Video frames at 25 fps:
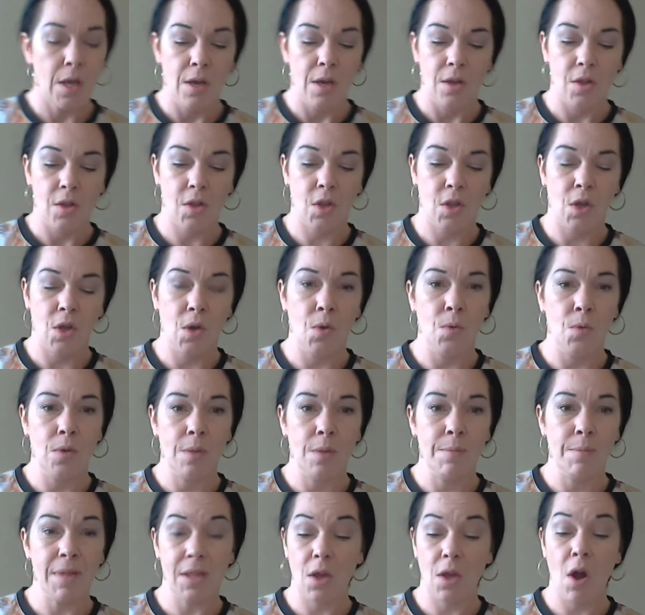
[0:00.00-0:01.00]
So the
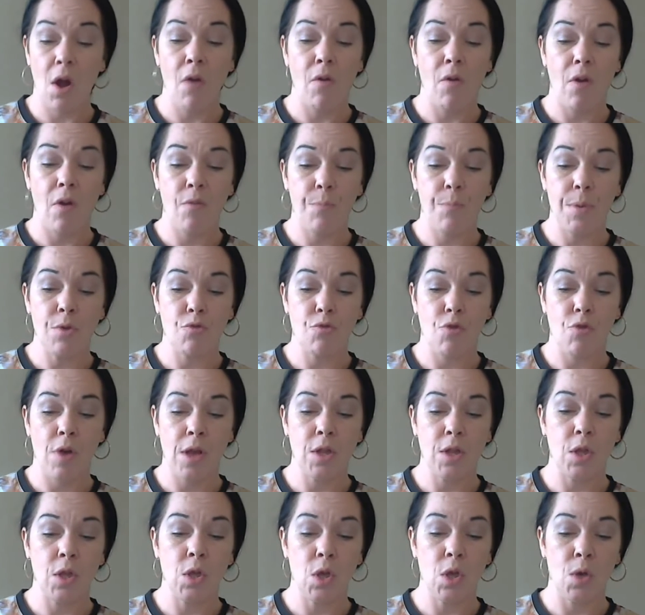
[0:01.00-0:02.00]
mascara I've been
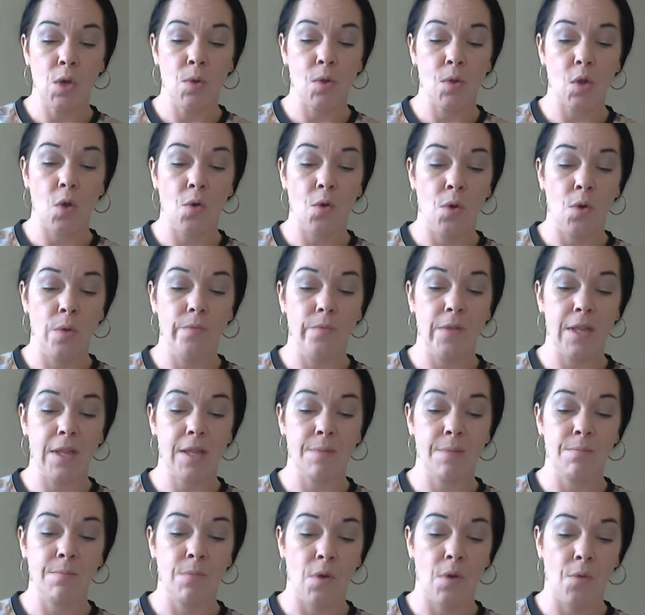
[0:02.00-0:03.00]
trying to use up
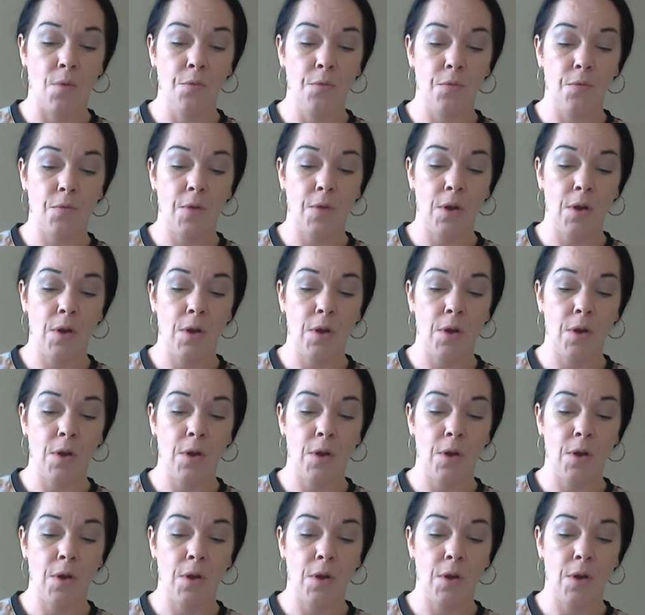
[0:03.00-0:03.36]
this month,